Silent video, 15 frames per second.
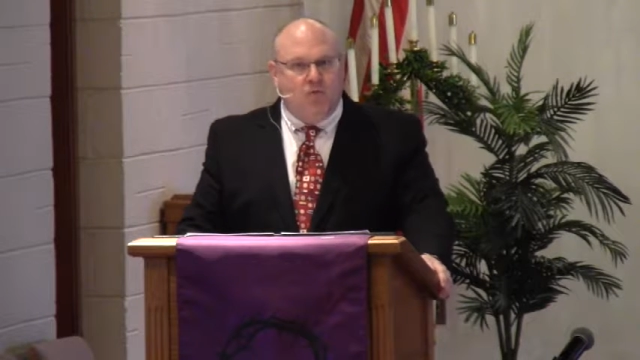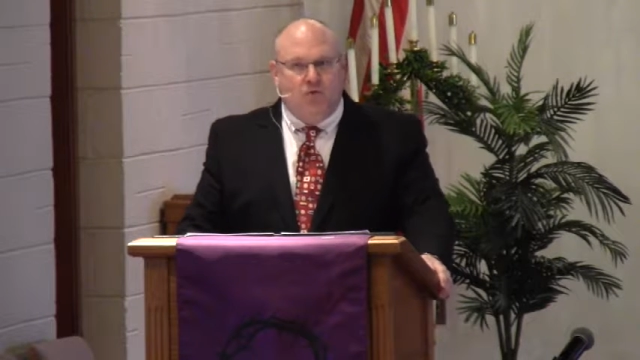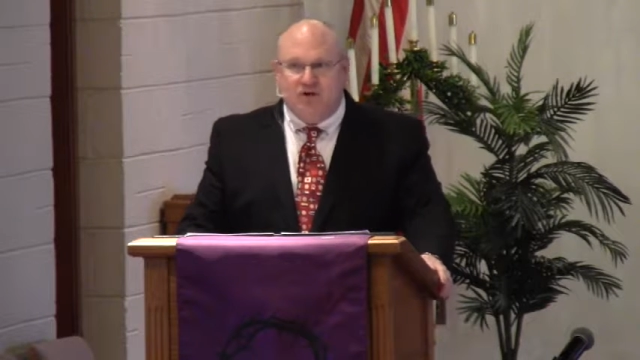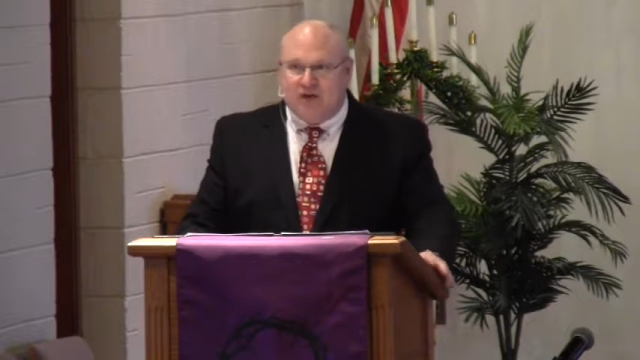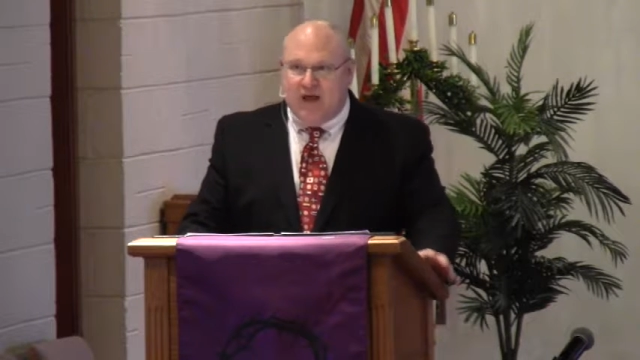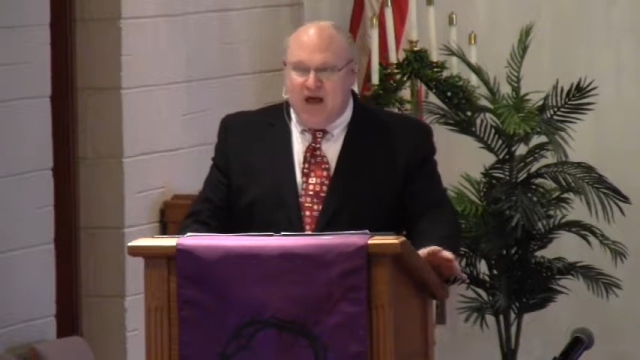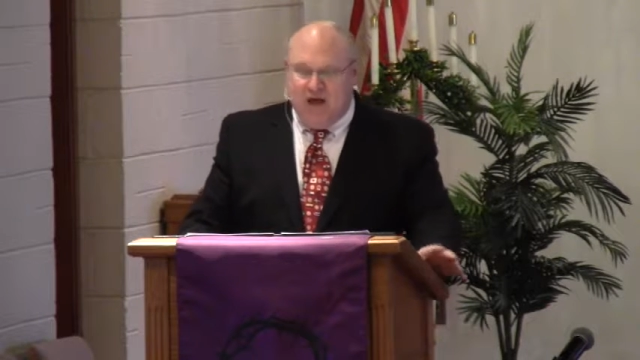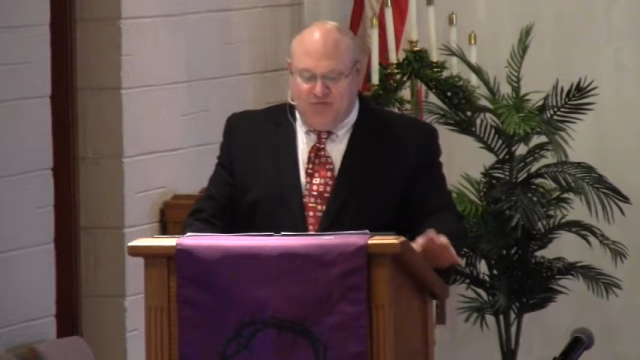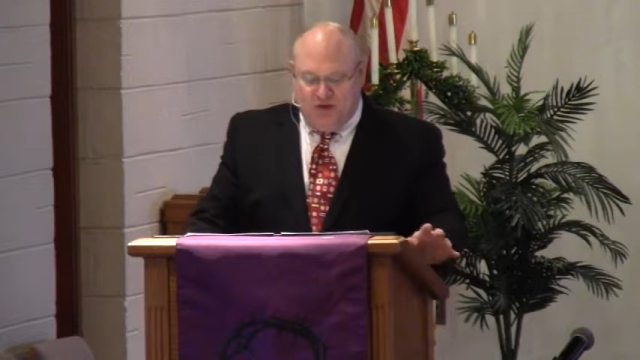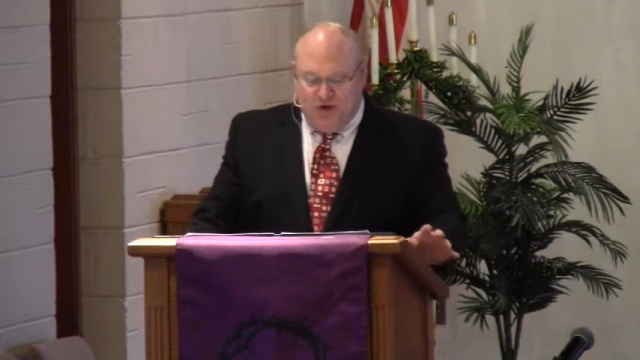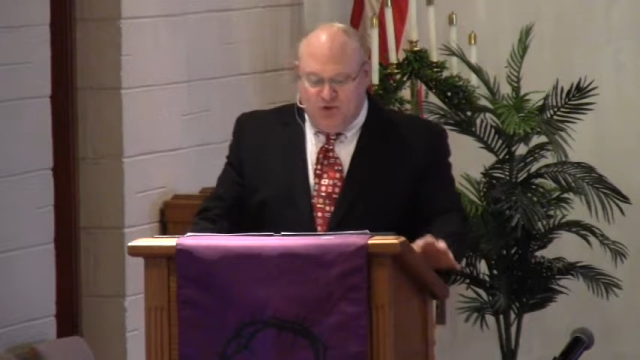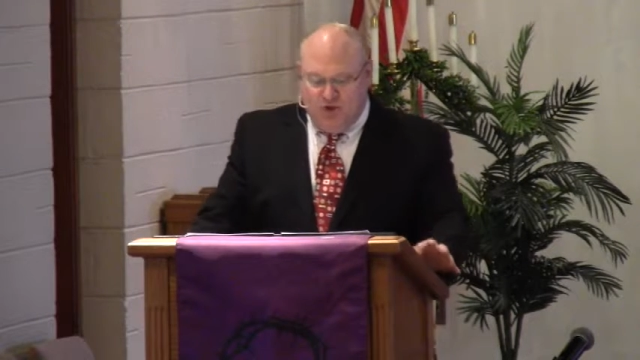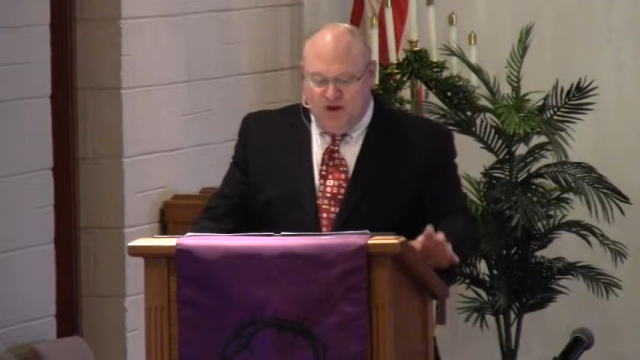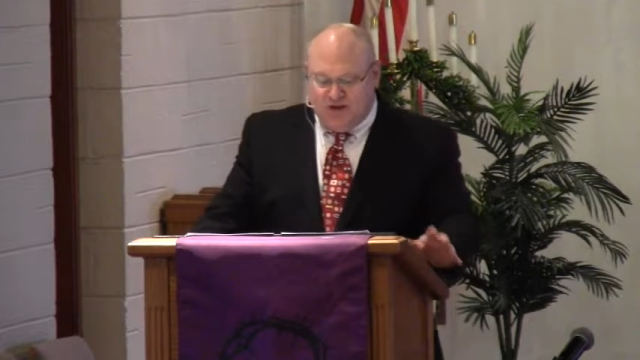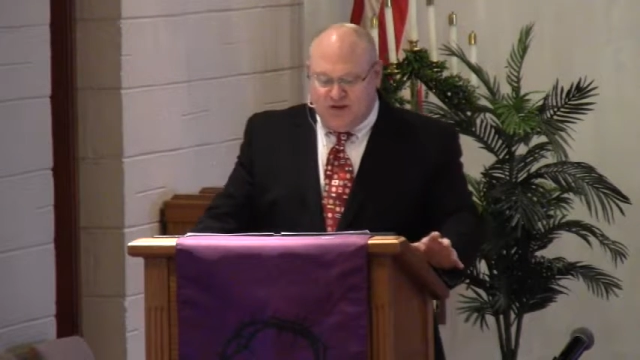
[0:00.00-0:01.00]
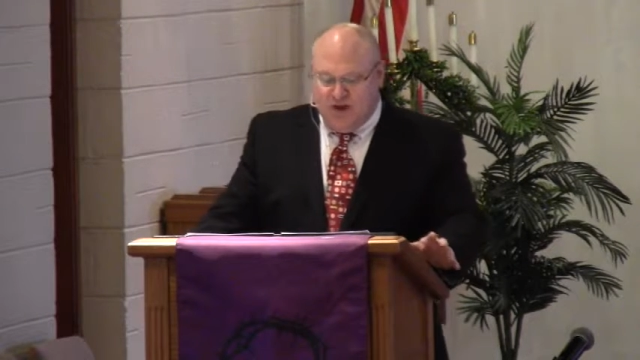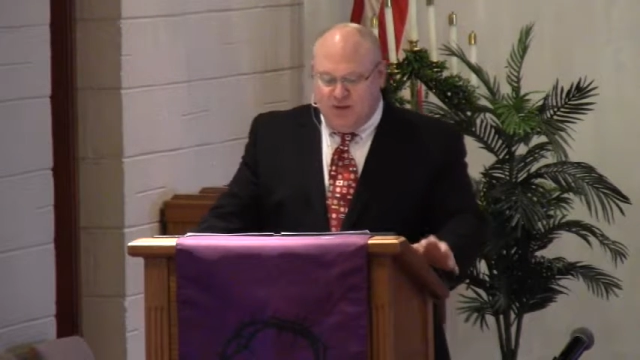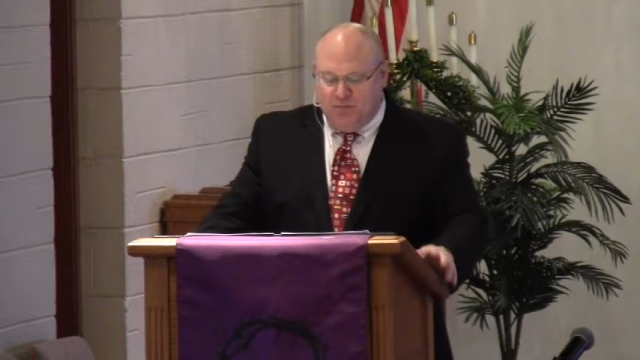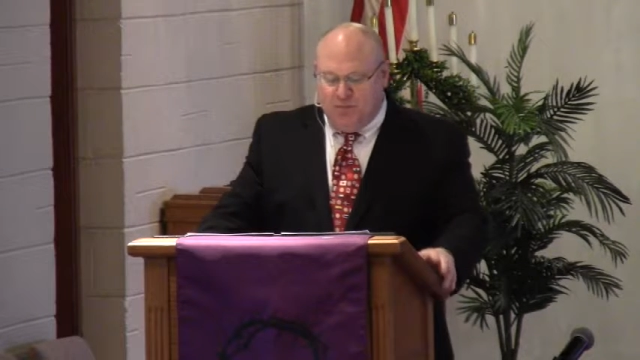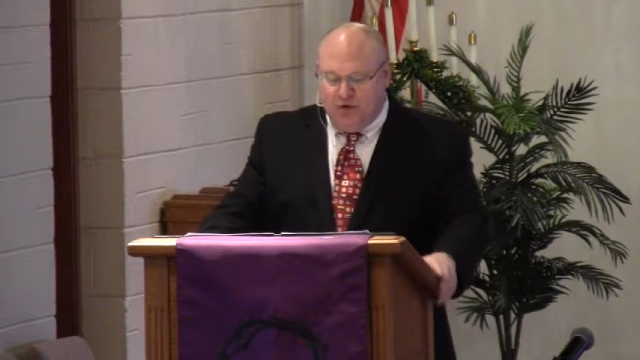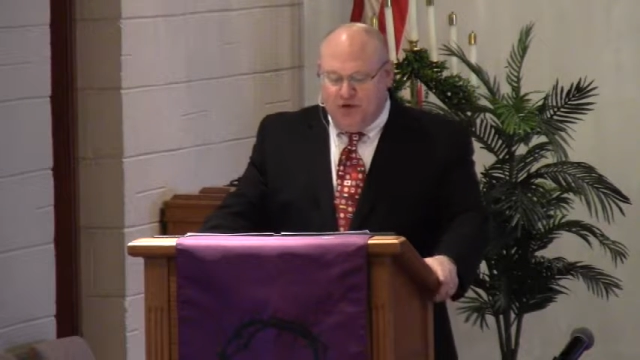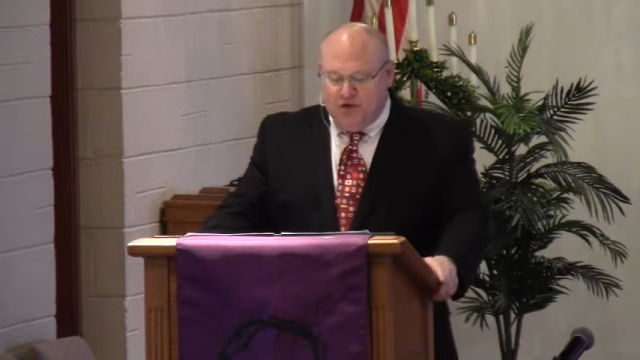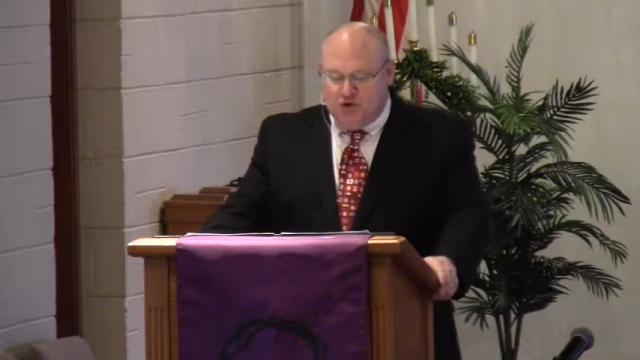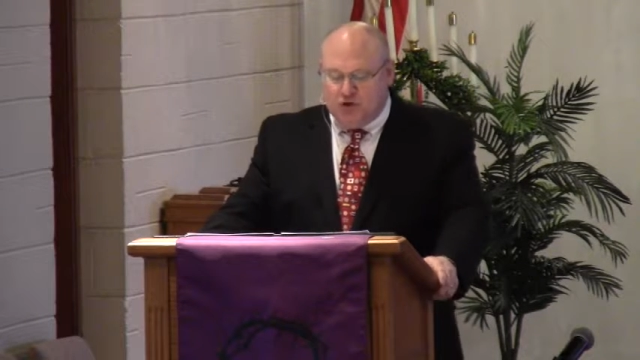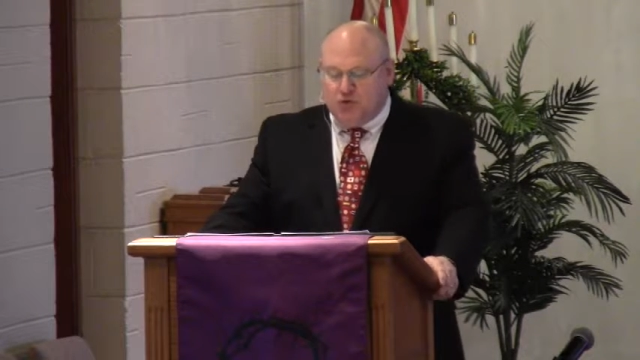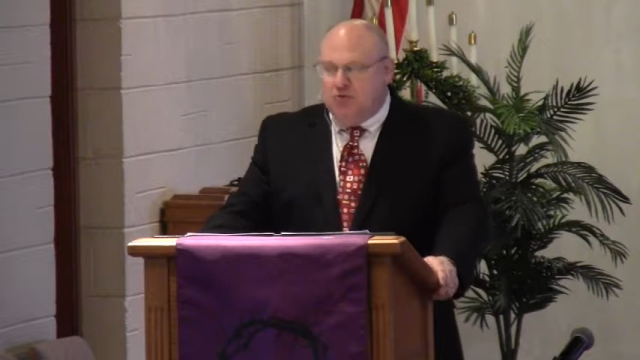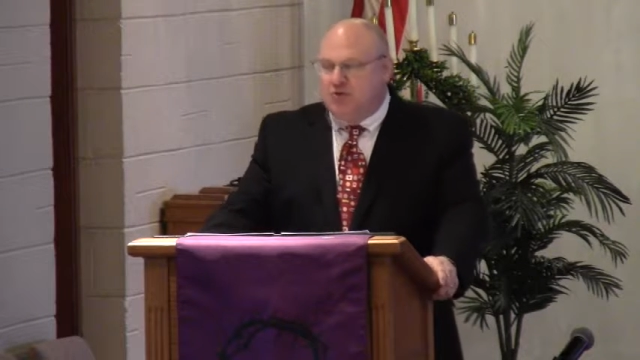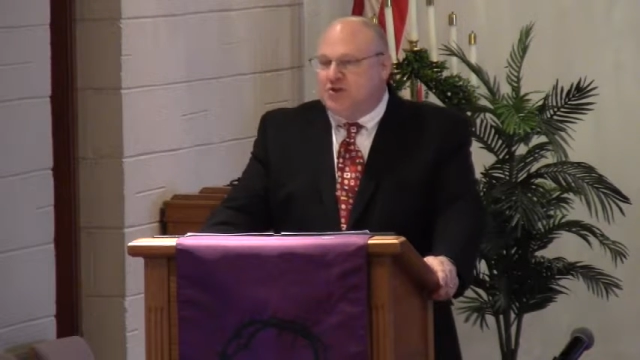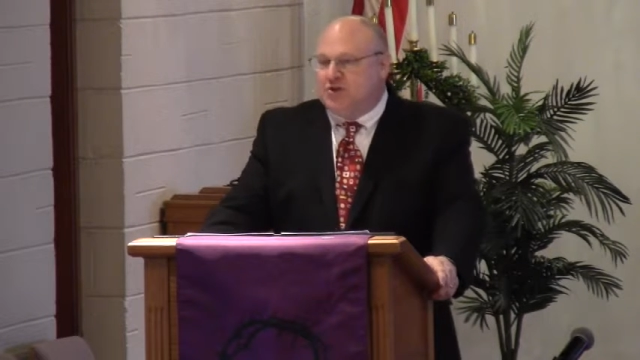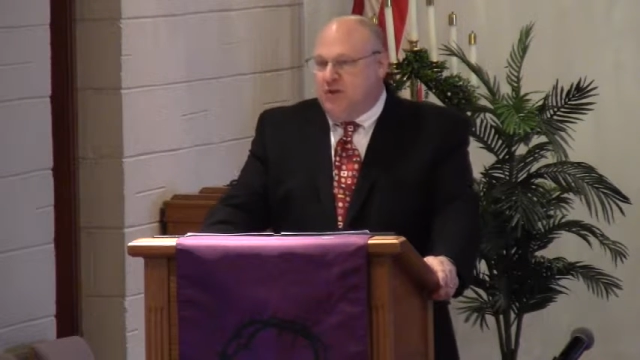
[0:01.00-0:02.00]
was at the Great Temple in
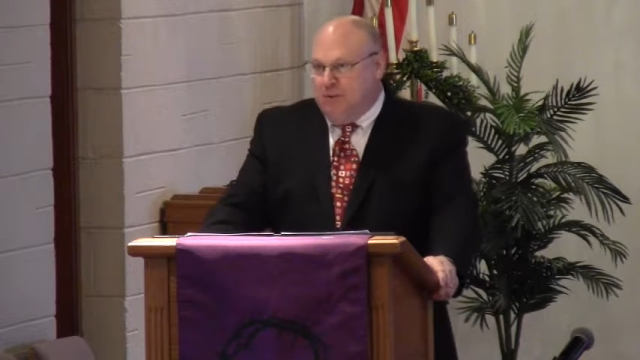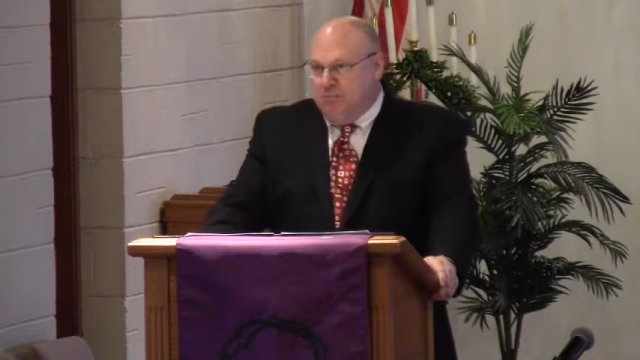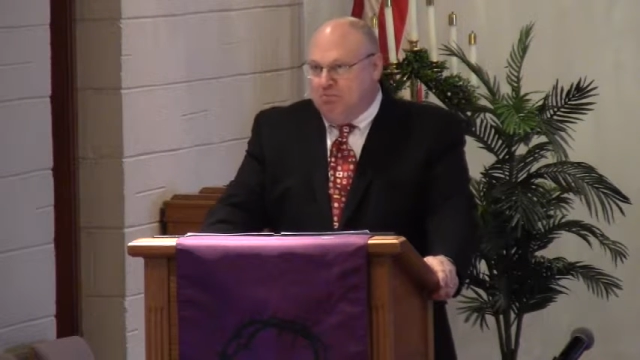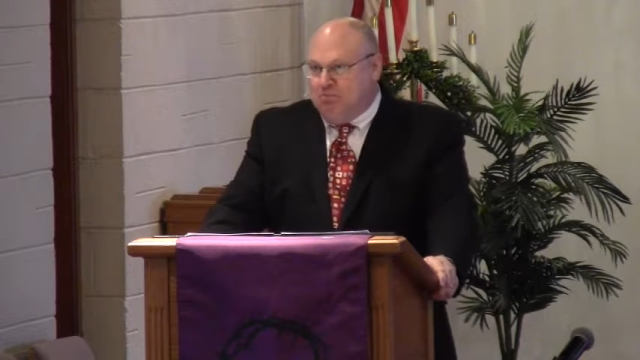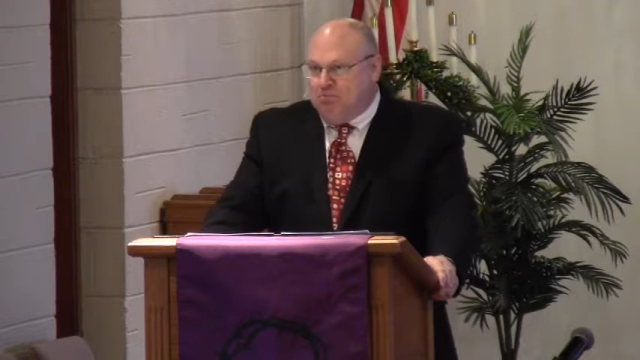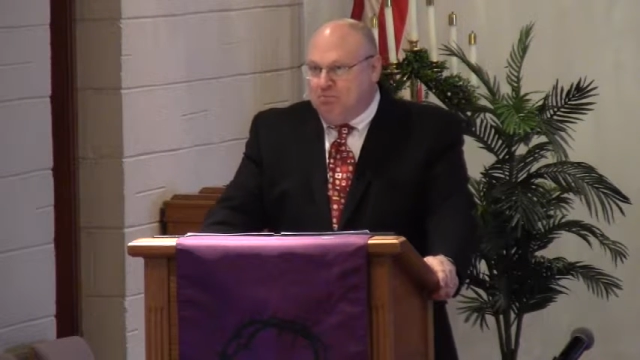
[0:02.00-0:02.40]
Jerusalem.